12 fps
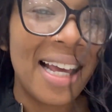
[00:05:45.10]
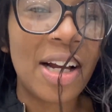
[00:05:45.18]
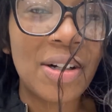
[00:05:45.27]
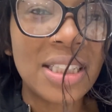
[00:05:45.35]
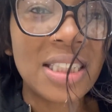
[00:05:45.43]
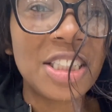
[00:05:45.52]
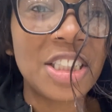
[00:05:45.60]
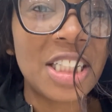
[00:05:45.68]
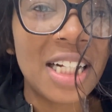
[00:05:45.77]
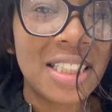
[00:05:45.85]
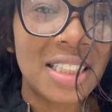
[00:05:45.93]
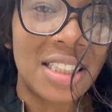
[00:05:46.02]
he goes, this is
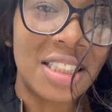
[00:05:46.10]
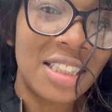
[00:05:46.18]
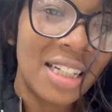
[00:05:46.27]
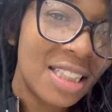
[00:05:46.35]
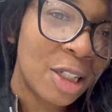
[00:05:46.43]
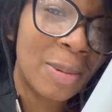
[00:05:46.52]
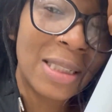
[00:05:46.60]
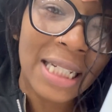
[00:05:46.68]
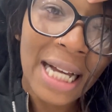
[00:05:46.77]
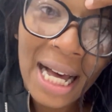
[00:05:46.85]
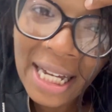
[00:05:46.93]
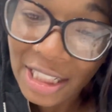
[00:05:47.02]
Jess, this is Jess. Everybody's
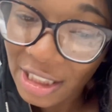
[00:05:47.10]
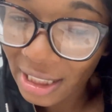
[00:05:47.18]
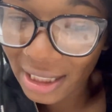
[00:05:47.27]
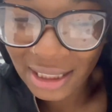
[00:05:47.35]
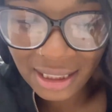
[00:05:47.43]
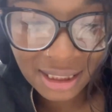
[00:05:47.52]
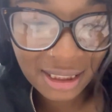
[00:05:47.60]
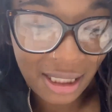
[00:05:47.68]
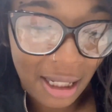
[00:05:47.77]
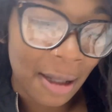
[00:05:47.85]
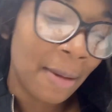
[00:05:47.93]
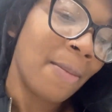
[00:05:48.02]
like, hi,
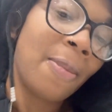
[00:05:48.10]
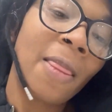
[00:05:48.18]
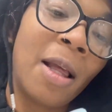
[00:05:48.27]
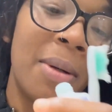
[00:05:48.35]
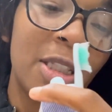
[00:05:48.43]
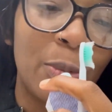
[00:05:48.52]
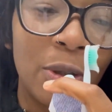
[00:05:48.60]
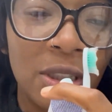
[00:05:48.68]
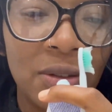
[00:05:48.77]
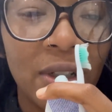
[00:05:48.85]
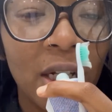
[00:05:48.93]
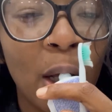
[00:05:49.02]
Jess. I'm about to close
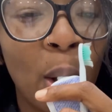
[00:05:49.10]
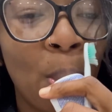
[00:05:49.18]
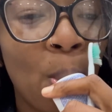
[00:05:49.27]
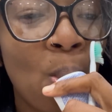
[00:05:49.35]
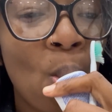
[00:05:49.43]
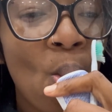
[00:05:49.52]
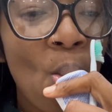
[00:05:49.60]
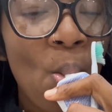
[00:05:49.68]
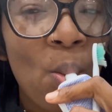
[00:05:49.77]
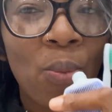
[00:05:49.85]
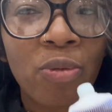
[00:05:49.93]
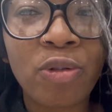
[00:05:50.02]
this video.
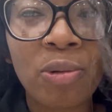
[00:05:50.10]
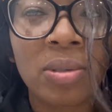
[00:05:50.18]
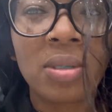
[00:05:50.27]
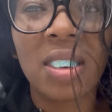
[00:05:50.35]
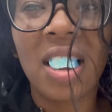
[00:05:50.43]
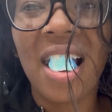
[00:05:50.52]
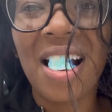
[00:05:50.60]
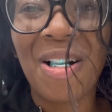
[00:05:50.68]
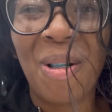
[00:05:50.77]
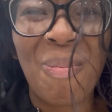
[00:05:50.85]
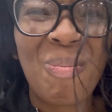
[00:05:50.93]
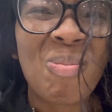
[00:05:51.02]
Ew.